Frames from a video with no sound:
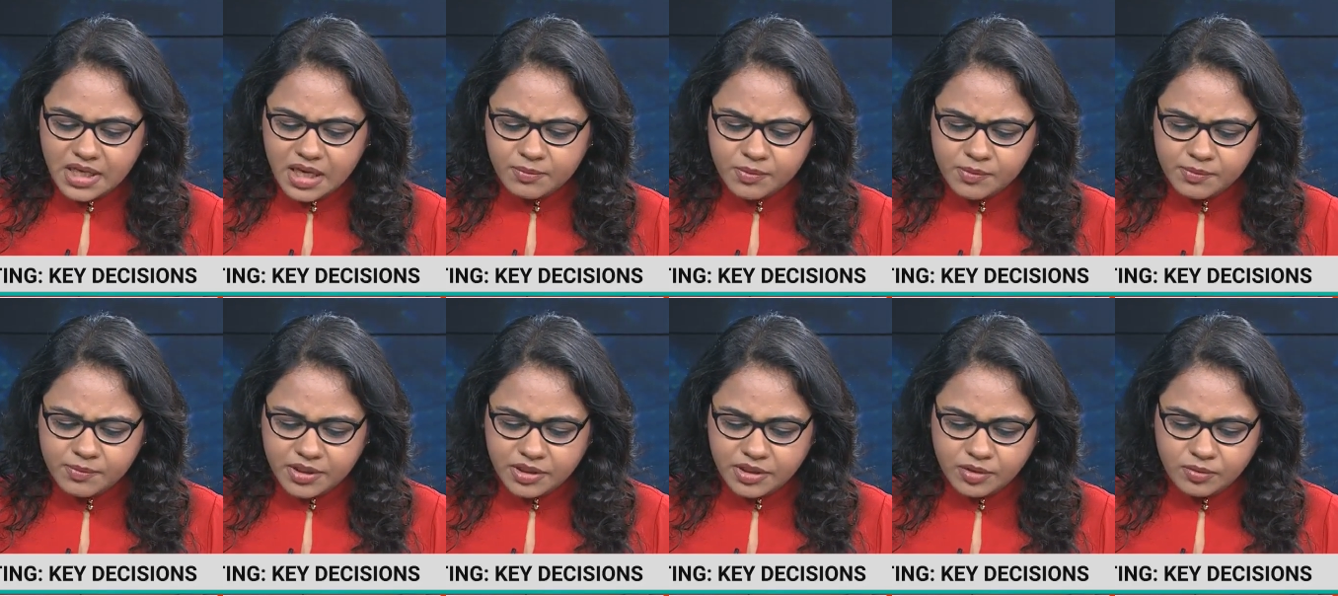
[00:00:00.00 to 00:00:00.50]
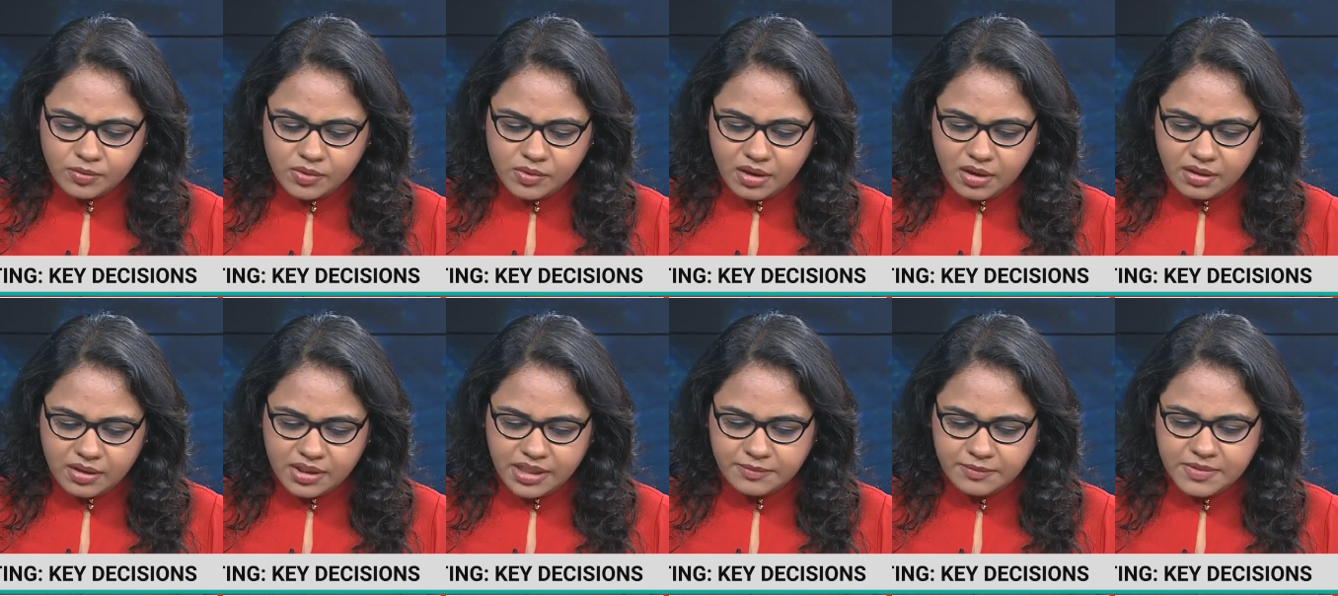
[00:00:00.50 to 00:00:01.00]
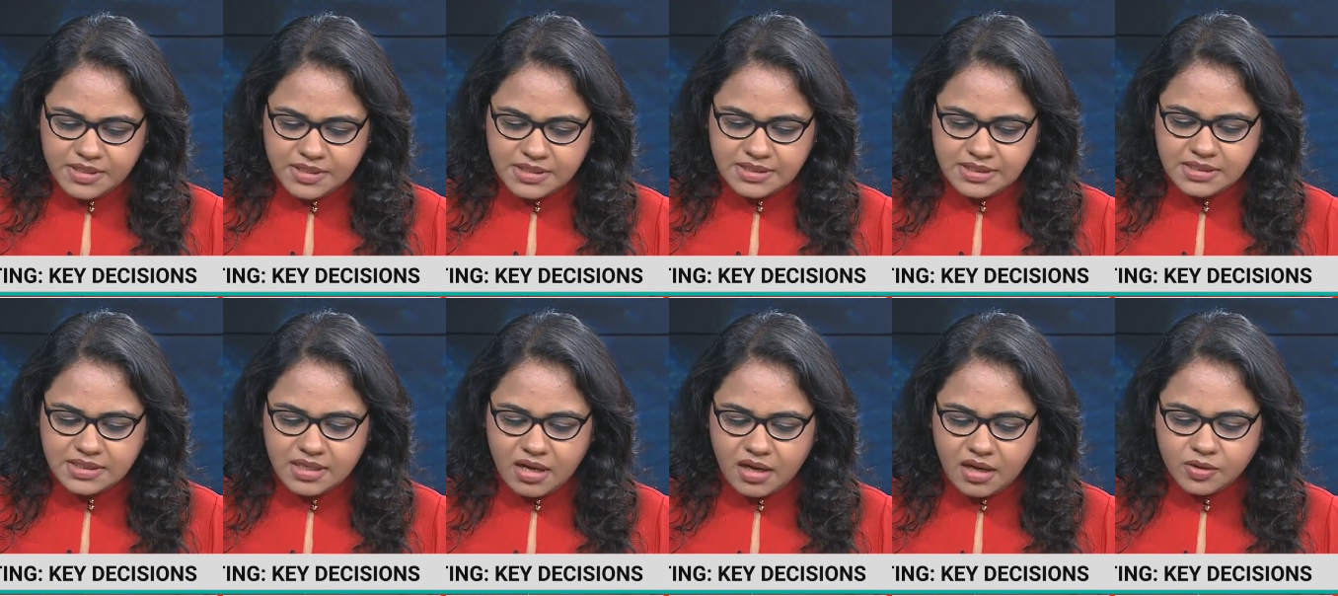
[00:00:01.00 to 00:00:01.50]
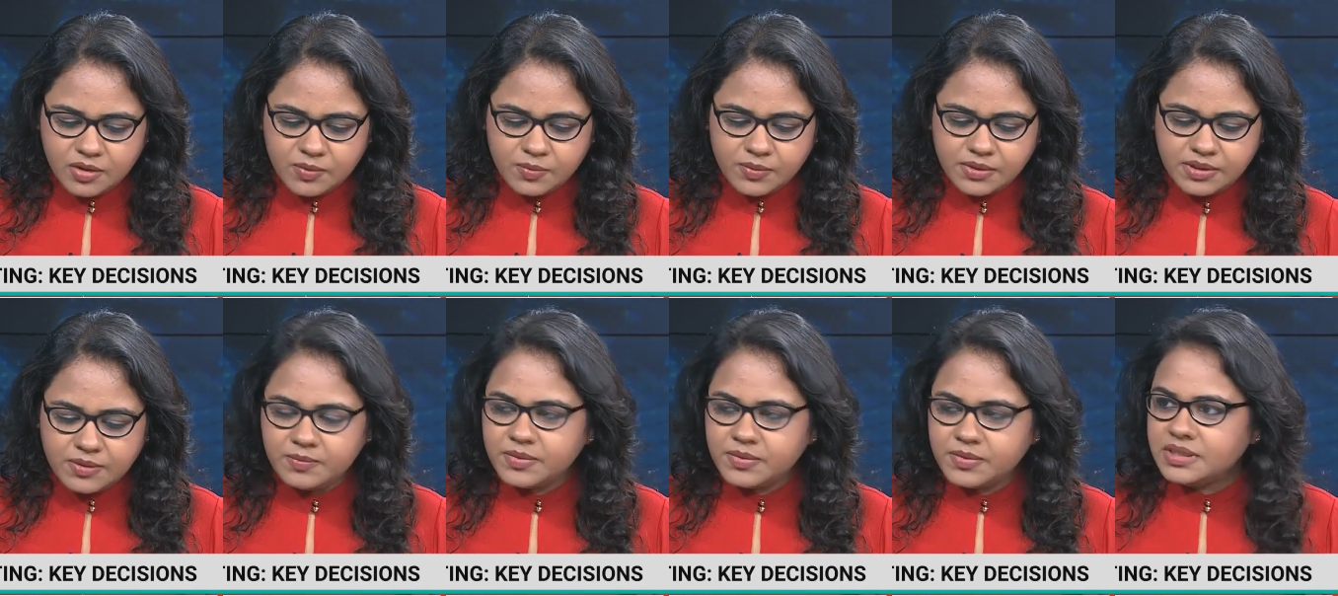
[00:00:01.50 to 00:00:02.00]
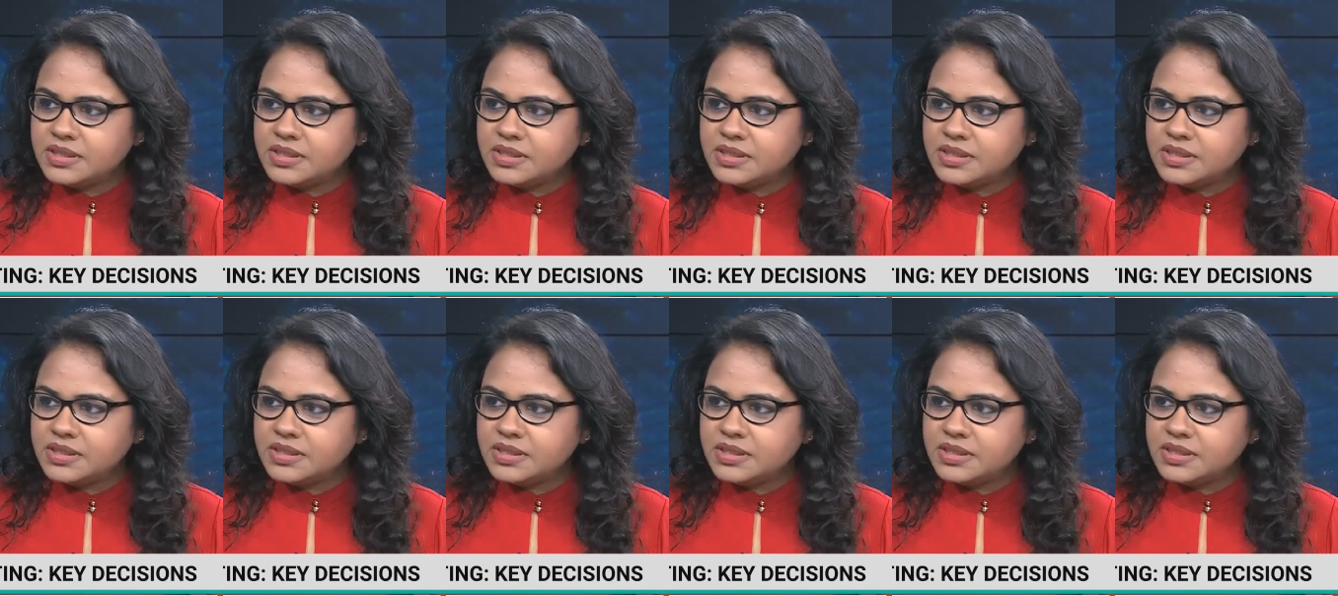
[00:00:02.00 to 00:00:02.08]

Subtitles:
Abhimanyu, let me start with the